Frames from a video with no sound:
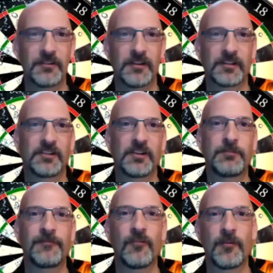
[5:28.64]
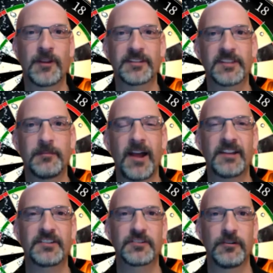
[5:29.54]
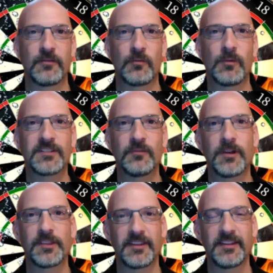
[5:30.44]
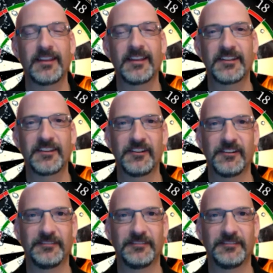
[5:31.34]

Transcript: a good performance and the match is over, what's the one thing you like to do?